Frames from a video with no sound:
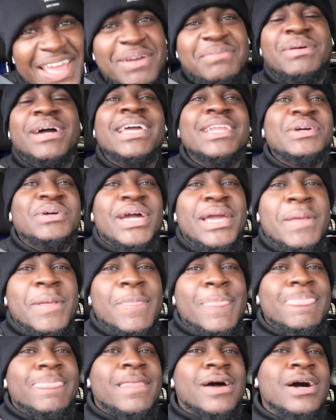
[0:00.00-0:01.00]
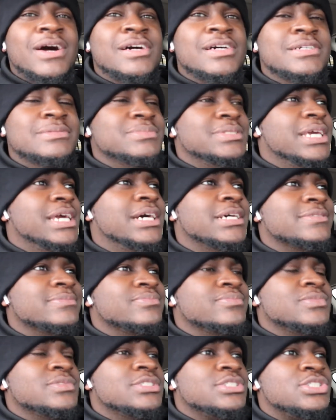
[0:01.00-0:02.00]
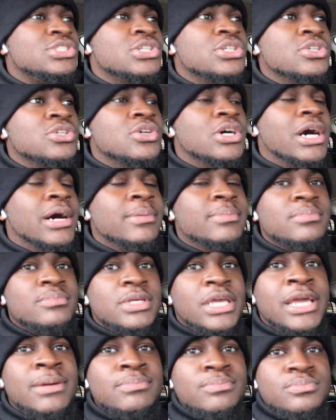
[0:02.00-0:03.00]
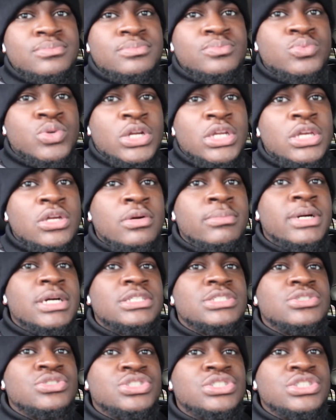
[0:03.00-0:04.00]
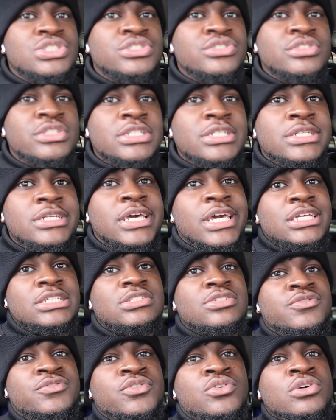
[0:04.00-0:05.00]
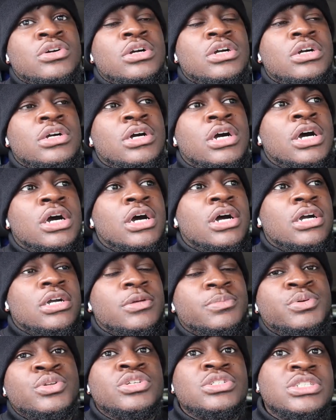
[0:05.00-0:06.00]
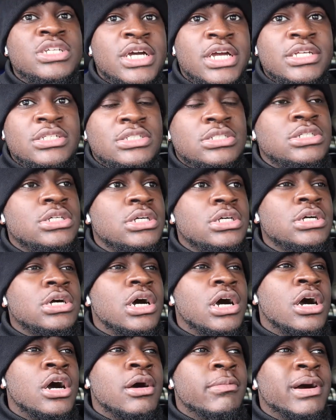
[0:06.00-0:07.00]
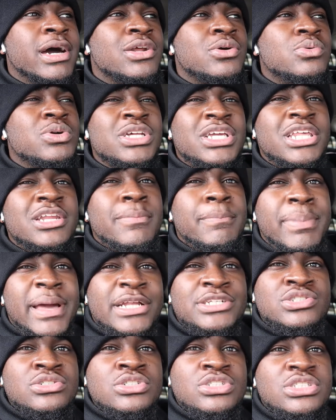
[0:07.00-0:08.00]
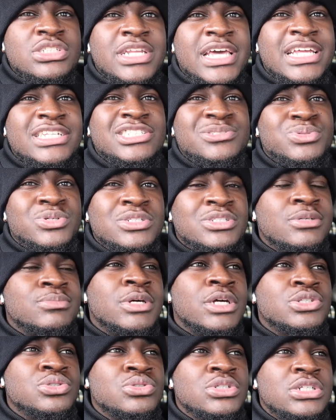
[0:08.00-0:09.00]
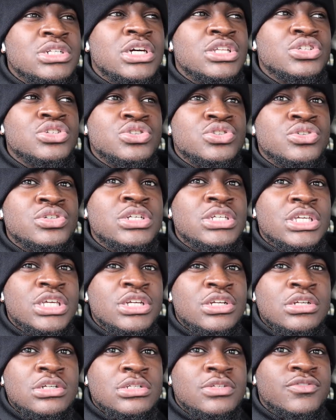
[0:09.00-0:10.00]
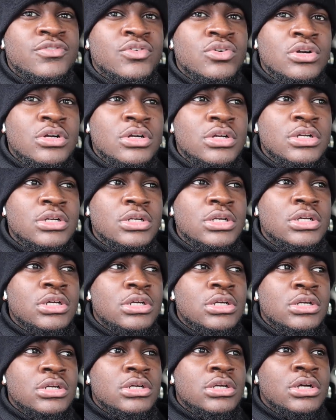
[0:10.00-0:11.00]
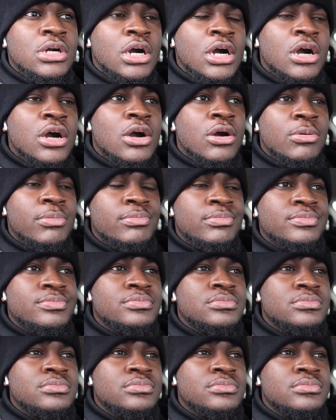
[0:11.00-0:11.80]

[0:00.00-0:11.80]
But anyway, um, yeah. So I am working on my associate's degree next for uh, computer science. Um, I don't want to get a bachelor's in that just because I'm not doing another three years for, um,